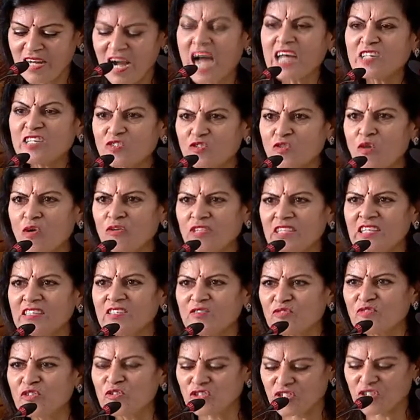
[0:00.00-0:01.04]
I saw
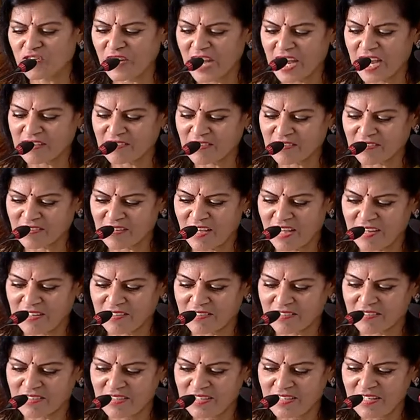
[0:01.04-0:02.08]
this futuring
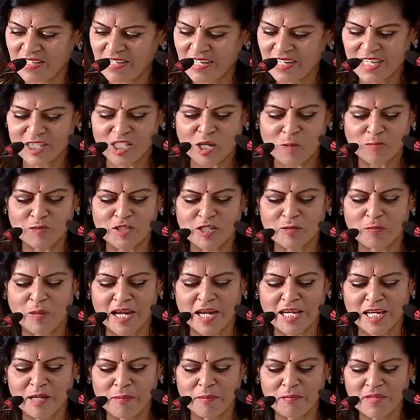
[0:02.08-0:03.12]
exercise adopted
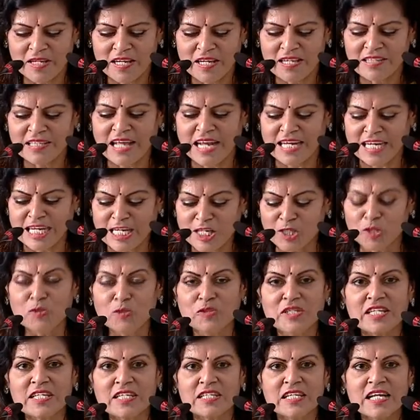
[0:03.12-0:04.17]
by him that
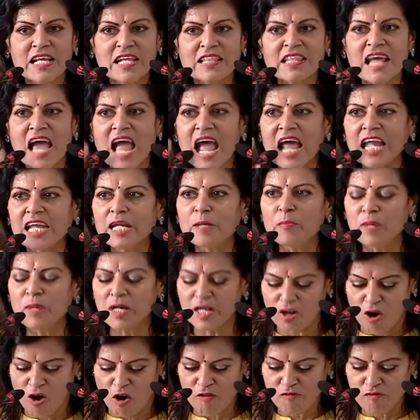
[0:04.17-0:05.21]
included the
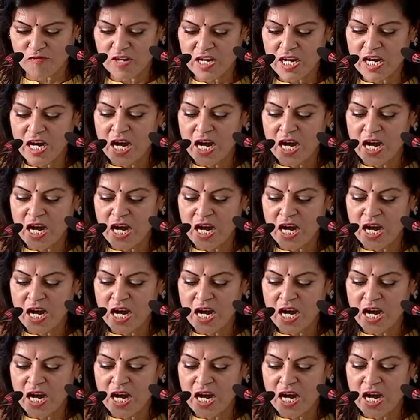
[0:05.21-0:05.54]
element of